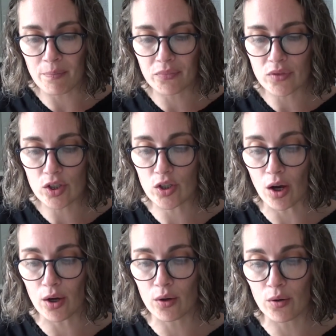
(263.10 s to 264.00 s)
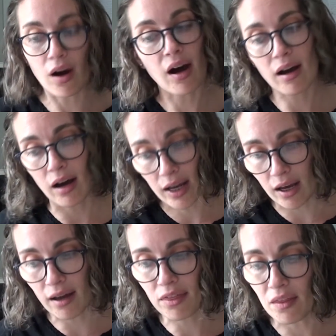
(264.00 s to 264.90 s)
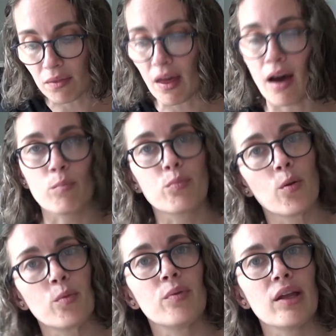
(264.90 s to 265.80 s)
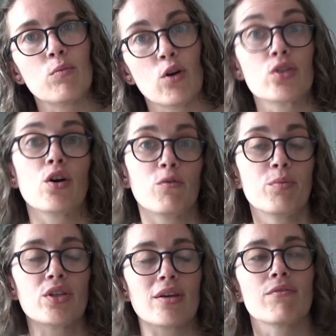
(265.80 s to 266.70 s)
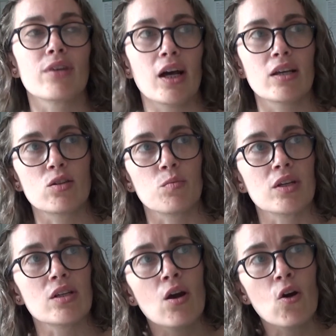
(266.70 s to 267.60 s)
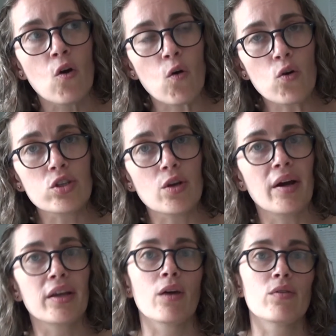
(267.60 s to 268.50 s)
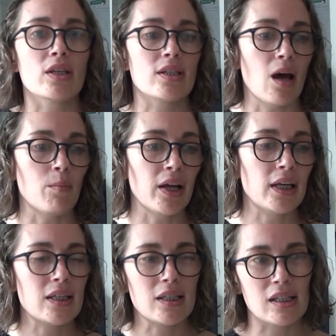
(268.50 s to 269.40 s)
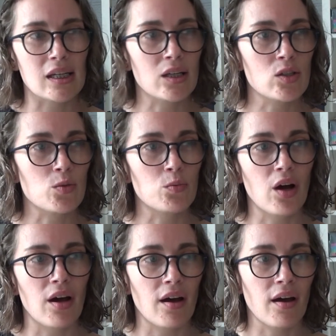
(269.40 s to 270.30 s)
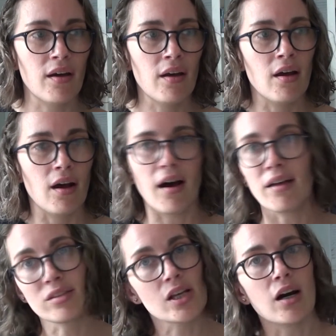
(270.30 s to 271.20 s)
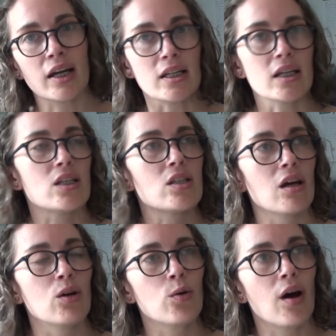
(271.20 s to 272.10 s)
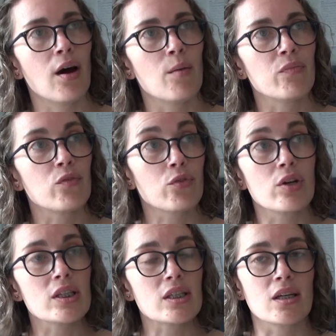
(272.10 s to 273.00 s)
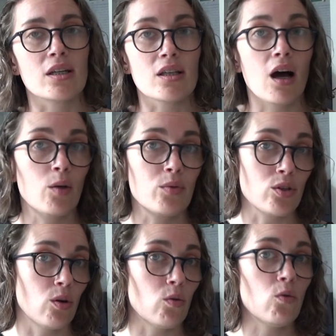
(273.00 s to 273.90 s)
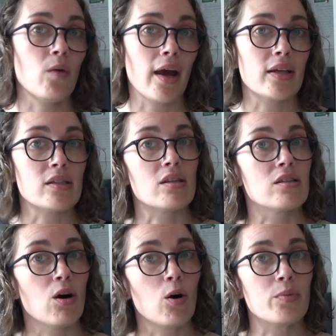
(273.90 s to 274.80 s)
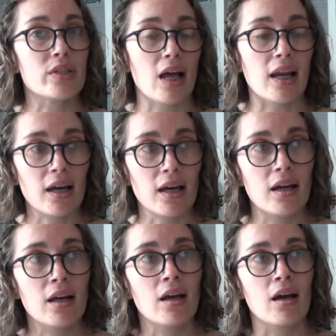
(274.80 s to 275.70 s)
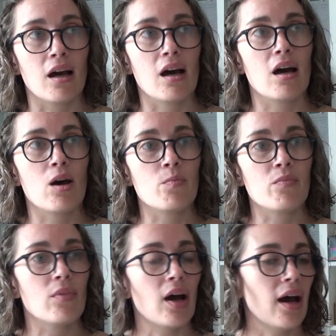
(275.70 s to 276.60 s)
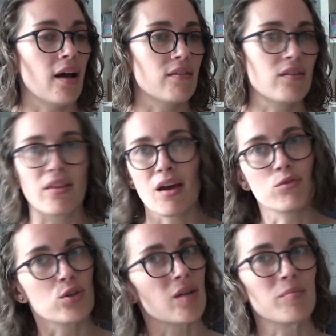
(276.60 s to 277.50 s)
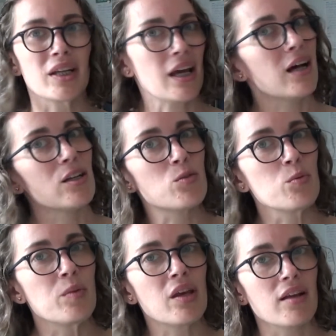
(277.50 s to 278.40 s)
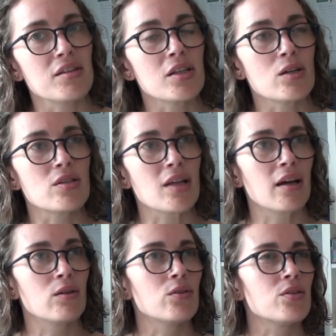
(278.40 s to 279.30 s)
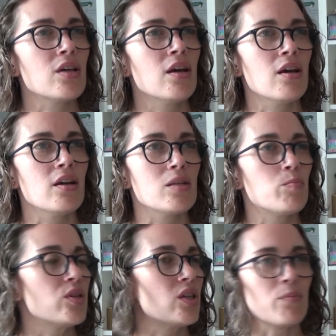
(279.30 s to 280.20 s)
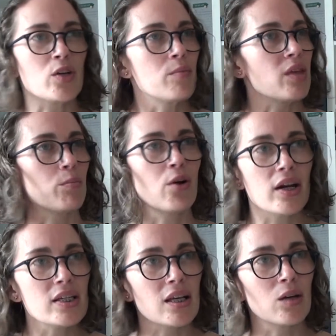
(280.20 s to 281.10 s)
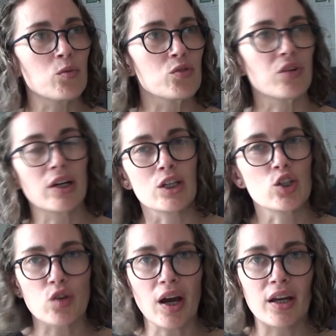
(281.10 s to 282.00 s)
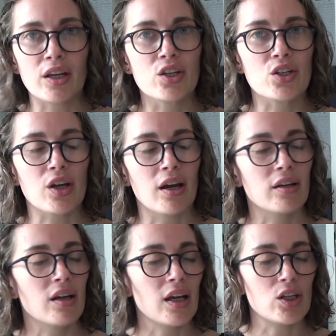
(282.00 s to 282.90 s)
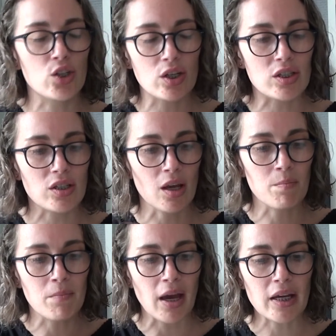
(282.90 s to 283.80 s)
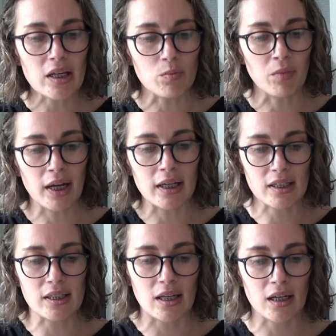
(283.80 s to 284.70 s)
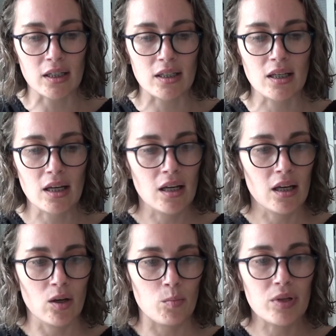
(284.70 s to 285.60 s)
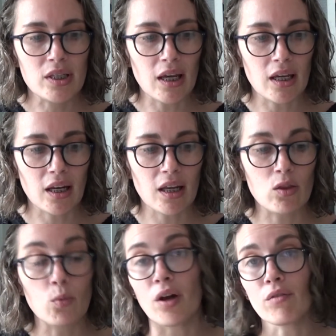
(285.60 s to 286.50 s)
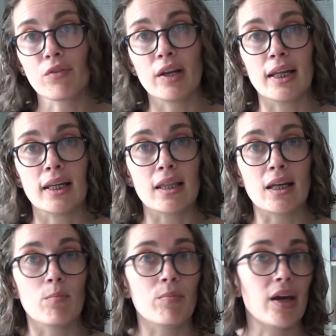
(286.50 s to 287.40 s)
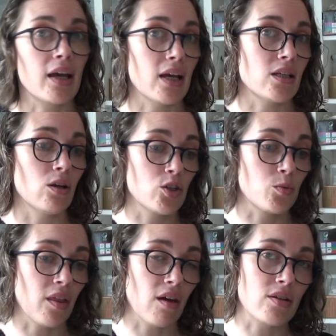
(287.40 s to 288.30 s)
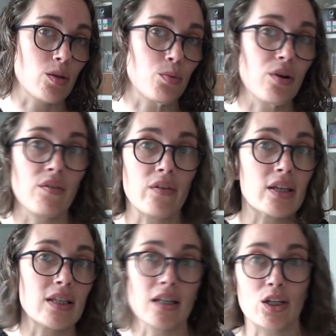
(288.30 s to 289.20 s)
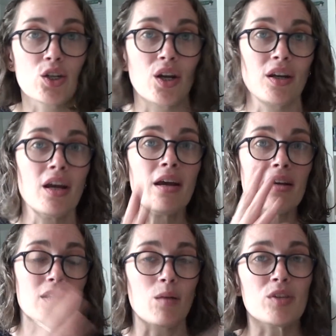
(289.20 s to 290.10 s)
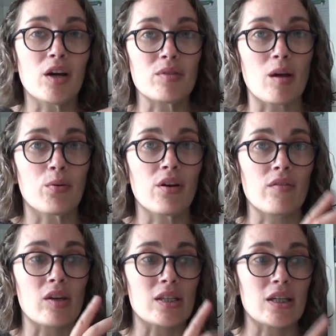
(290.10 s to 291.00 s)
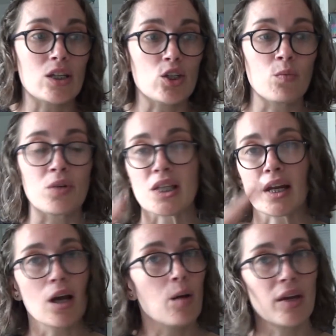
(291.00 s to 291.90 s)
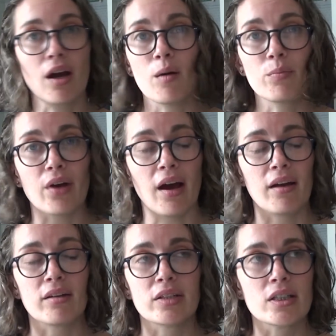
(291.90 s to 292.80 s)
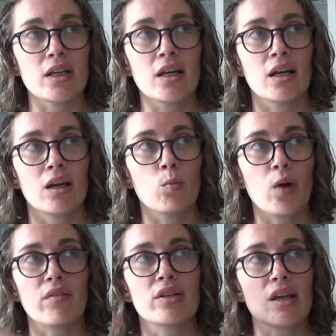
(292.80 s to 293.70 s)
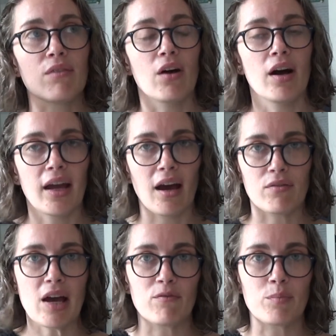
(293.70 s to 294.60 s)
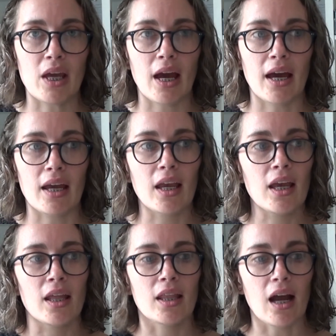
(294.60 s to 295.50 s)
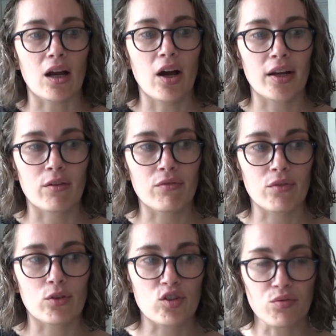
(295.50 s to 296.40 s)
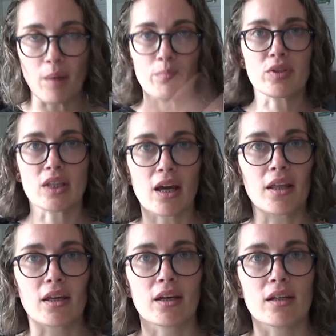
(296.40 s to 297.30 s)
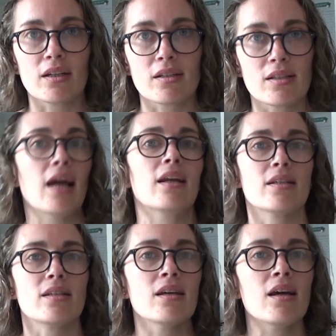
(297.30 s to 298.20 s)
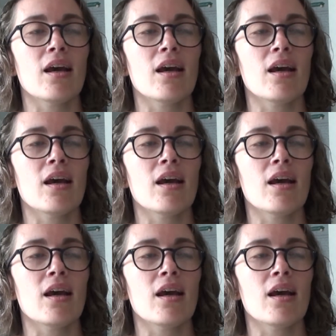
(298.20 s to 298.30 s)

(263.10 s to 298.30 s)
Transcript: So I think that probably was off-putting for customers. Also, I noticed that my listings were untidy. So for instance, I was not always the top seller, and so therefore somebody else would be getting those sales. But sometimes that pricing was really strange, and it made my listings, particularly the one for Lily the Limpet Gets Lost, where there is a previous edition. Sometimes that previous edition was then coming up, and whereas if I have FBA, that kind of trumps the other sellers.